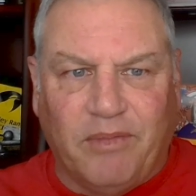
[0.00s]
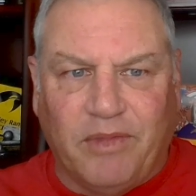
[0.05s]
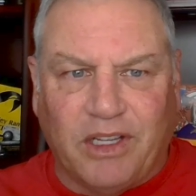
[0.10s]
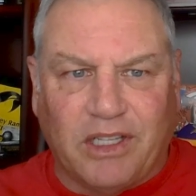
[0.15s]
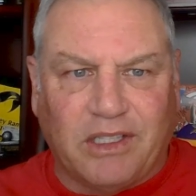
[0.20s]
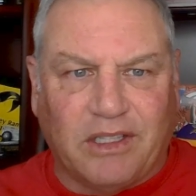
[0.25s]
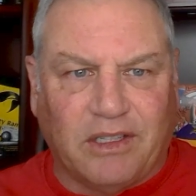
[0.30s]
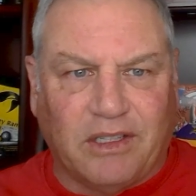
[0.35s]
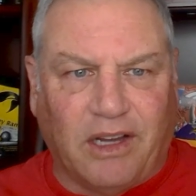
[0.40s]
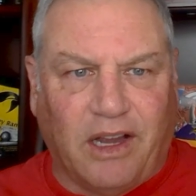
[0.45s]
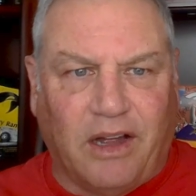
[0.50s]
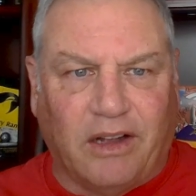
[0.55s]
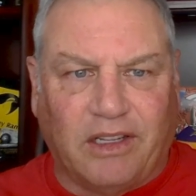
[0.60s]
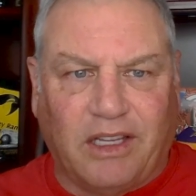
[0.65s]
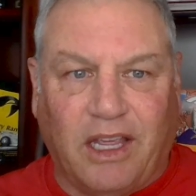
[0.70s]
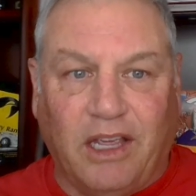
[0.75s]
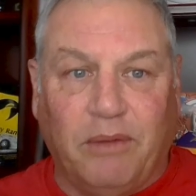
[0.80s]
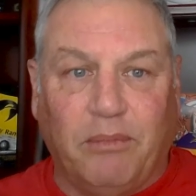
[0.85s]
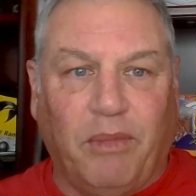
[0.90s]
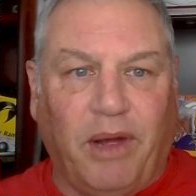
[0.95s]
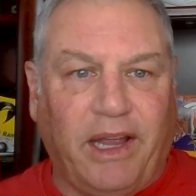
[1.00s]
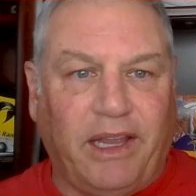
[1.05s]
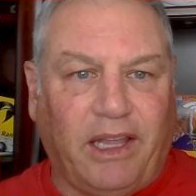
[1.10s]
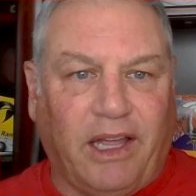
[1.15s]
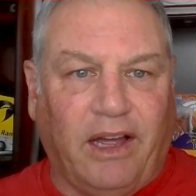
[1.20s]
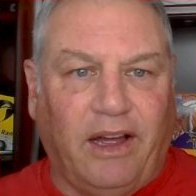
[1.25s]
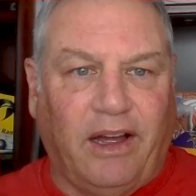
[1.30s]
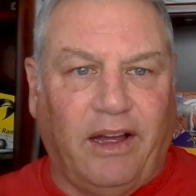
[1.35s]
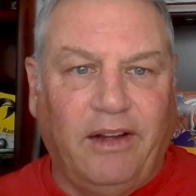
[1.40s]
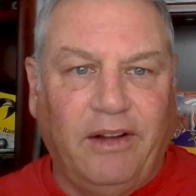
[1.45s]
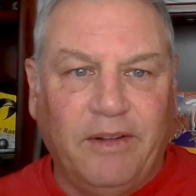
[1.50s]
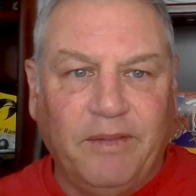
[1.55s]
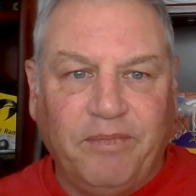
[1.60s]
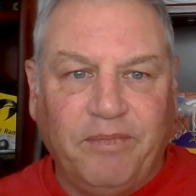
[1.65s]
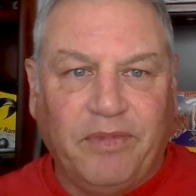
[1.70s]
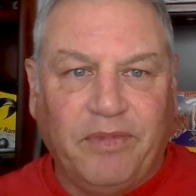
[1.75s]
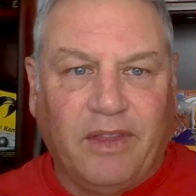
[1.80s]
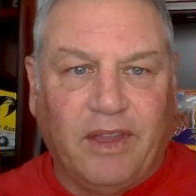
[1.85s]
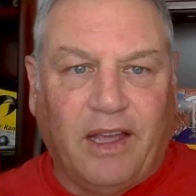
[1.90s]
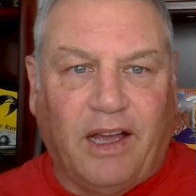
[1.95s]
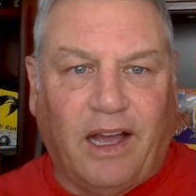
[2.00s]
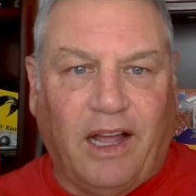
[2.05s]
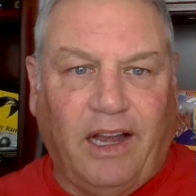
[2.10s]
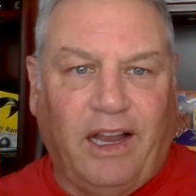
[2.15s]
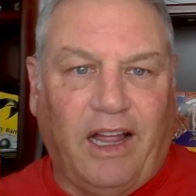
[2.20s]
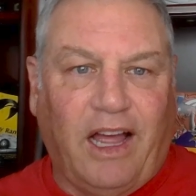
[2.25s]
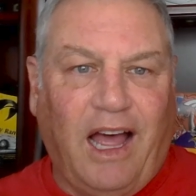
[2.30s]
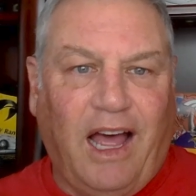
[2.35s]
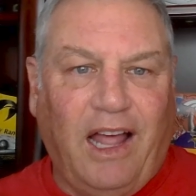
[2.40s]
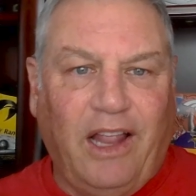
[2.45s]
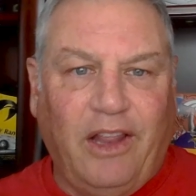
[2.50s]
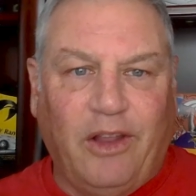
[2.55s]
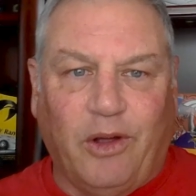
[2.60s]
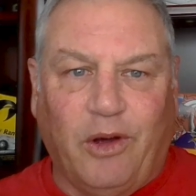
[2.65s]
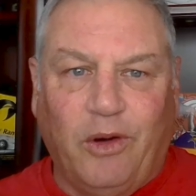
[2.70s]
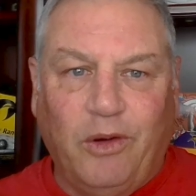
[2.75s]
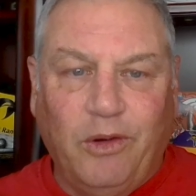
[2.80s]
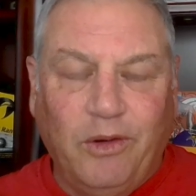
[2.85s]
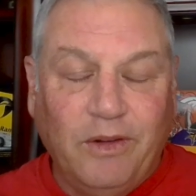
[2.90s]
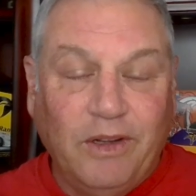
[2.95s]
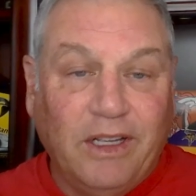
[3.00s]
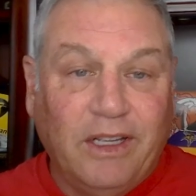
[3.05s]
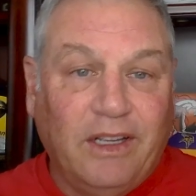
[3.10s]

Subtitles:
This kid, Micah Alahalo